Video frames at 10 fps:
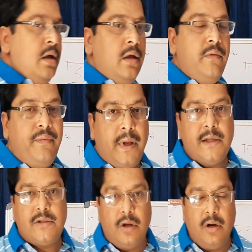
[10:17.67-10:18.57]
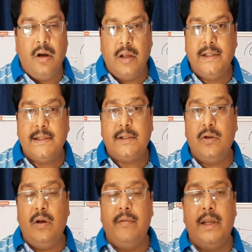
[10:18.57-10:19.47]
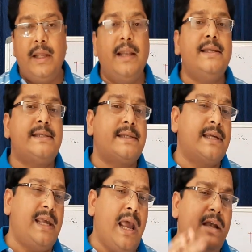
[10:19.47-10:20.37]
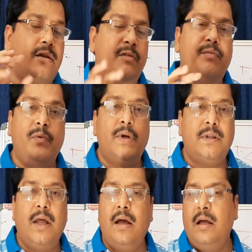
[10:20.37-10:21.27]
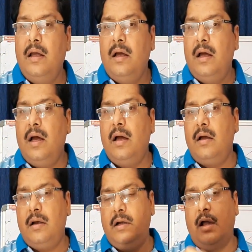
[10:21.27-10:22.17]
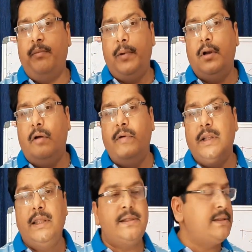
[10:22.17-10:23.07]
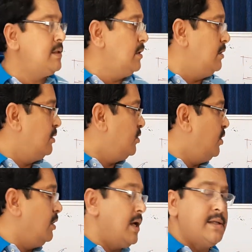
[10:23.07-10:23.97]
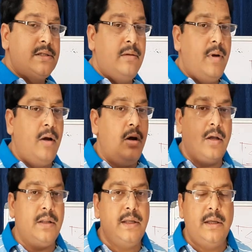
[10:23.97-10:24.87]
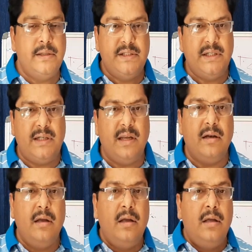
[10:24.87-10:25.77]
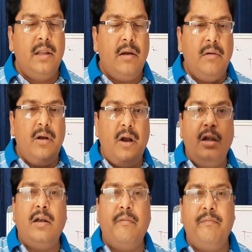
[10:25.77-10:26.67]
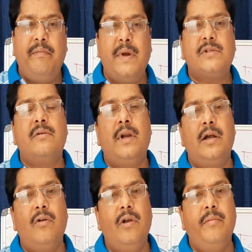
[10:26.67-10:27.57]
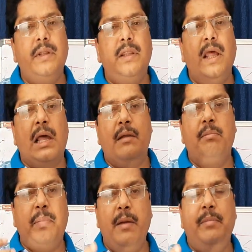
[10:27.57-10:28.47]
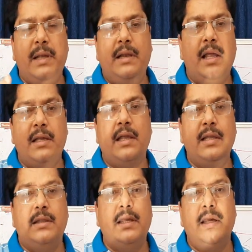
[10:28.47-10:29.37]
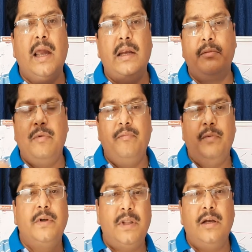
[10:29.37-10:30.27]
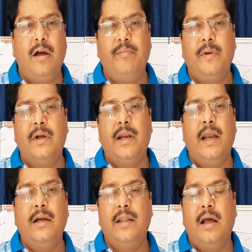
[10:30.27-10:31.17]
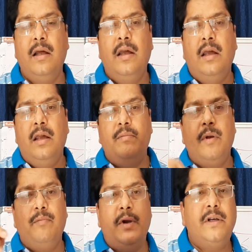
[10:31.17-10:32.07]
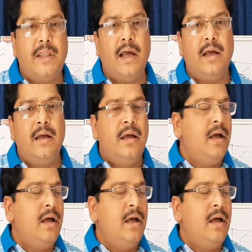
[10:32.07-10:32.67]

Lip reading: If you are a sonologist, you will be really scared to put the Doppler over this choriocarcinoma or the GTN. There are a lot of vascularity will be there, pumping like anything, and if you put the Doppler and if you put the